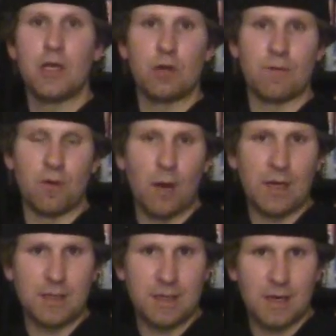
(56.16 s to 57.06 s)
You have no
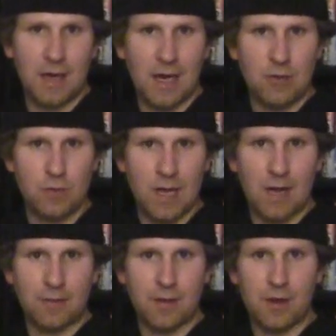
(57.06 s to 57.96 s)
idea how you
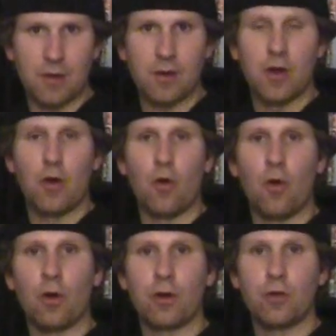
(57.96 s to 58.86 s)
got there
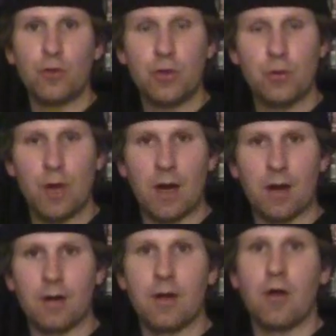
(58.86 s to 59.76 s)
or who you
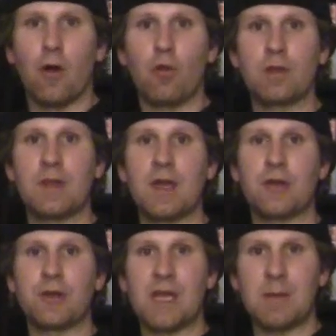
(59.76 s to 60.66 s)
are, only that
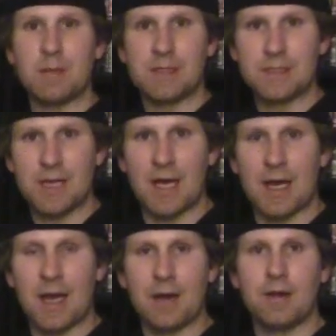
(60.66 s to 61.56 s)
your name is
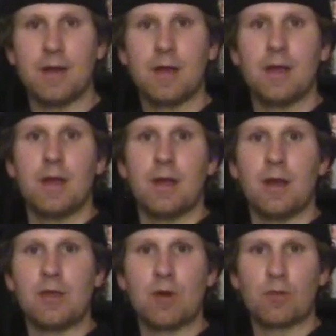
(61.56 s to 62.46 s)
Zion.
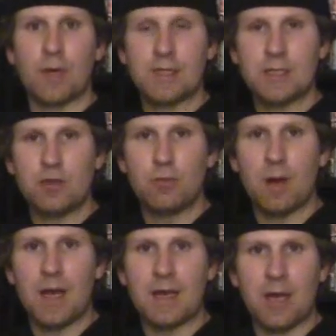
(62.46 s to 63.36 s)
Now you are rescued
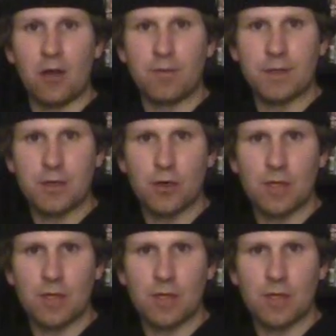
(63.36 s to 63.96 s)
by an elven girl